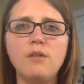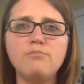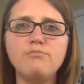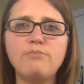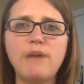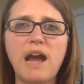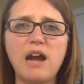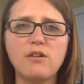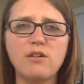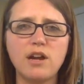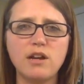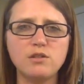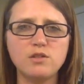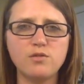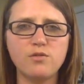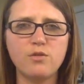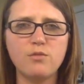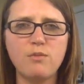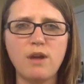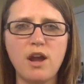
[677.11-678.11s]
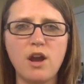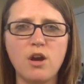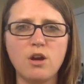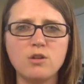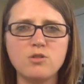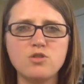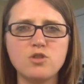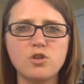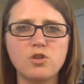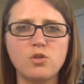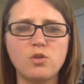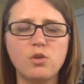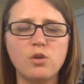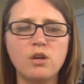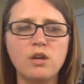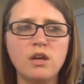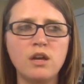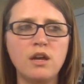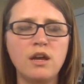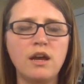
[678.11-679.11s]
backgrounds for my art journal,
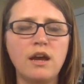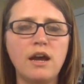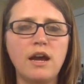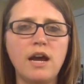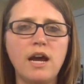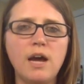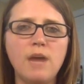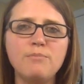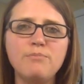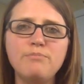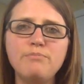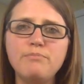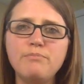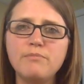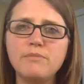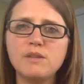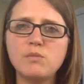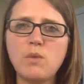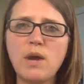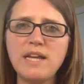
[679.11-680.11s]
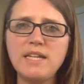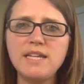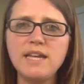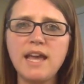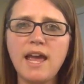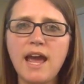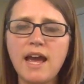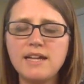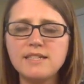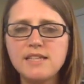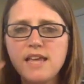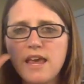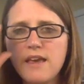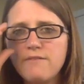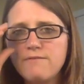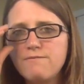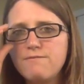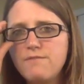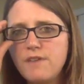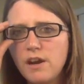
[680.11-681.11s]
Wendy has
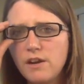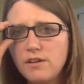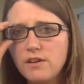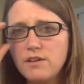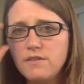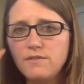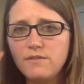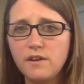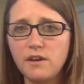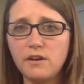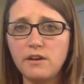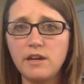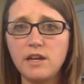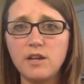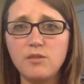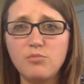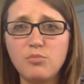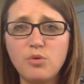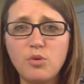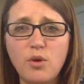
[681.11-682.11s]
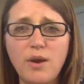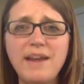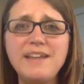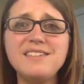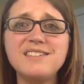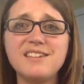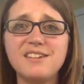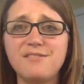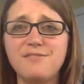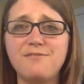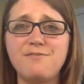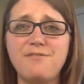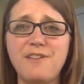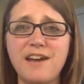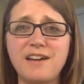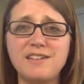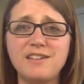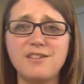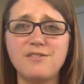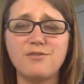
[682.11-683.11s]
a very, very price
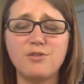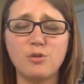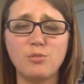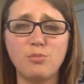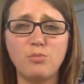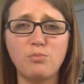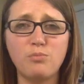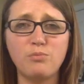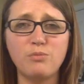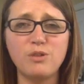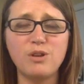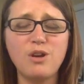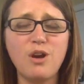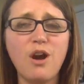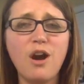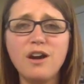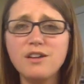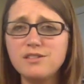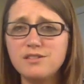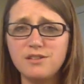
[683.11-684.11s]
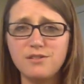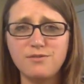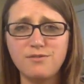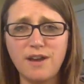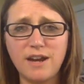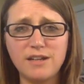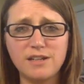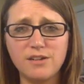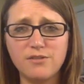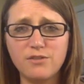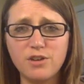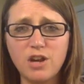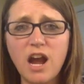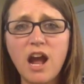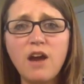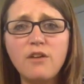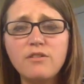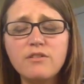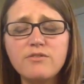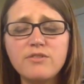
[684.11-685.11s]
effective or cost effective, or
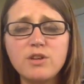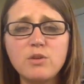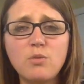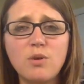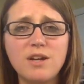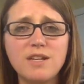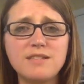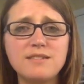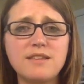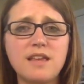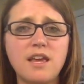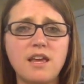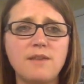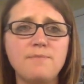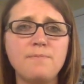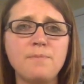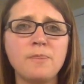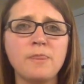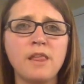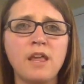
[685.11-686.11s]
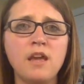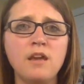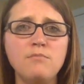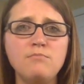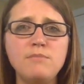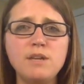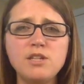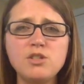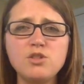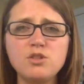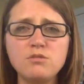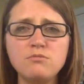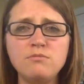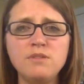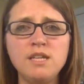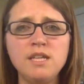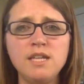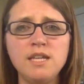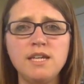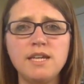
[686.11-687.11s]
however you want to say it, Mix Your
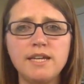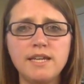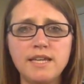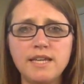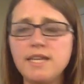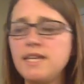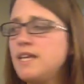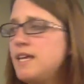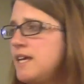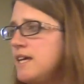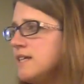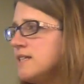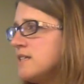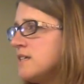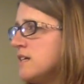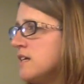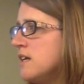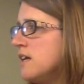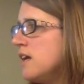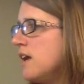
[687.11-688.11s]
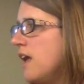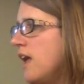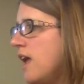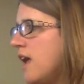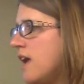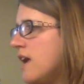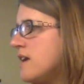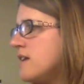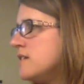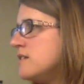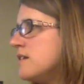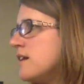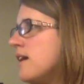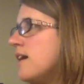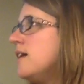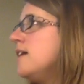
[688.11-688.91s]
Media kit. And